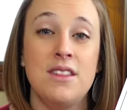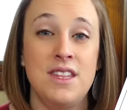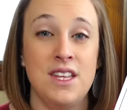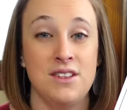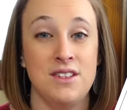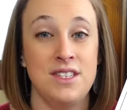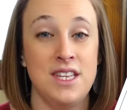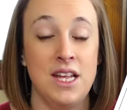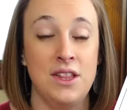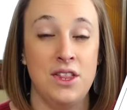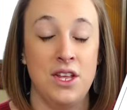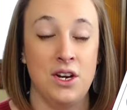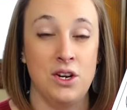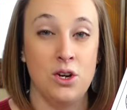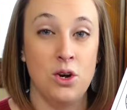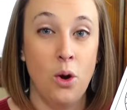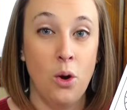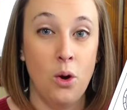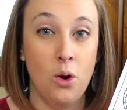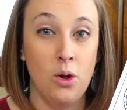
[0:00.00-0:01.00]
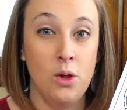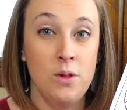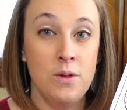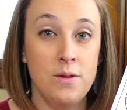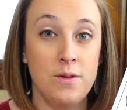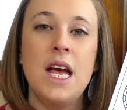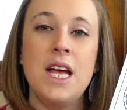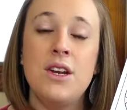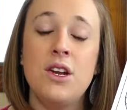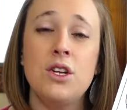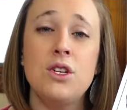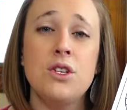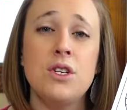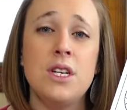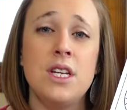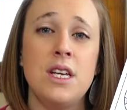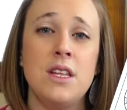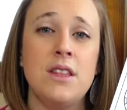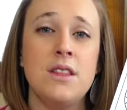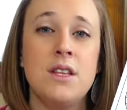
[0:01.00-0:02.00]
they'll set their goal, and
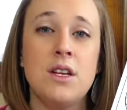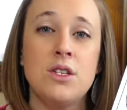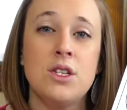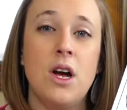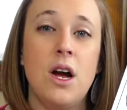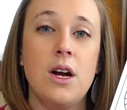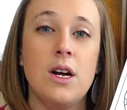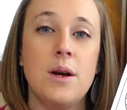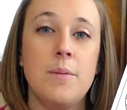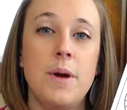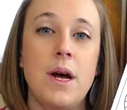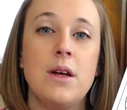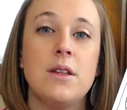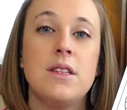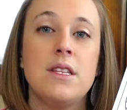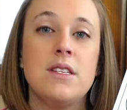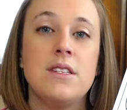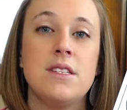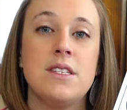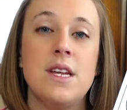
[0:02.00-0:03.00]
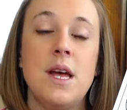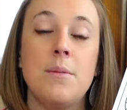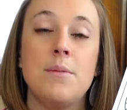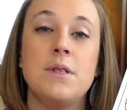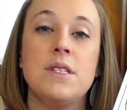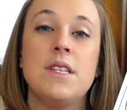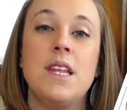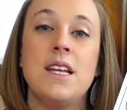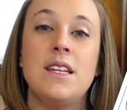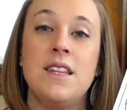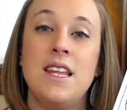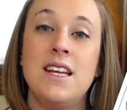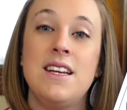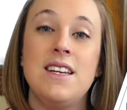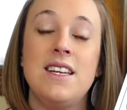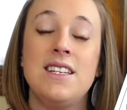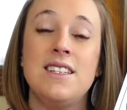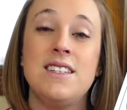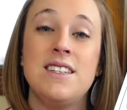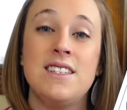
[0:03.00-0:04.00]
underneath, they'll talk about the steps that they
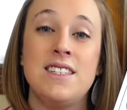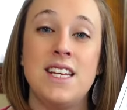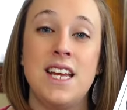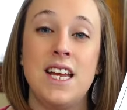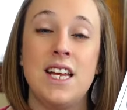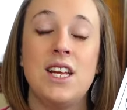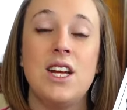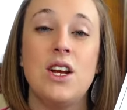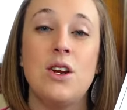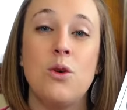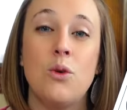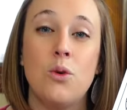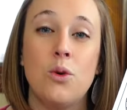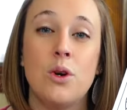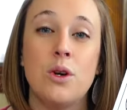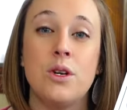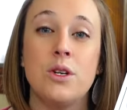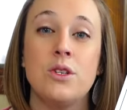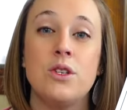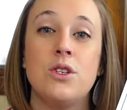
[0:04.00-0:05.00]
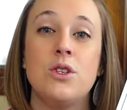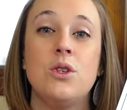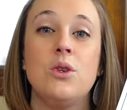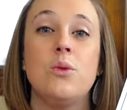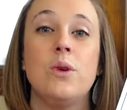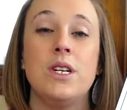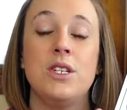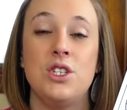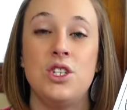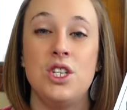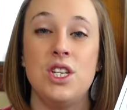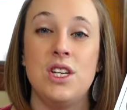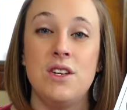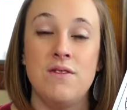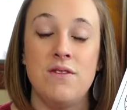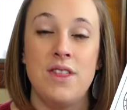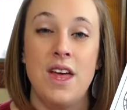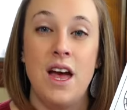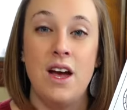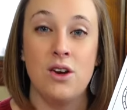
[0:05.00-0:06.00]
need to take in order to
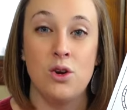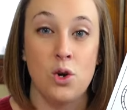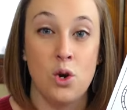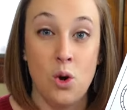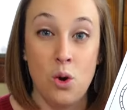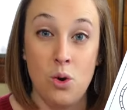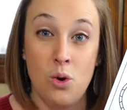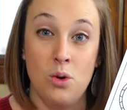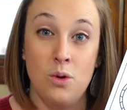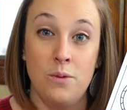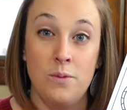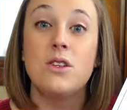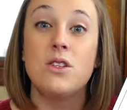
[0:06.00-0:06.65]
achieve that goal.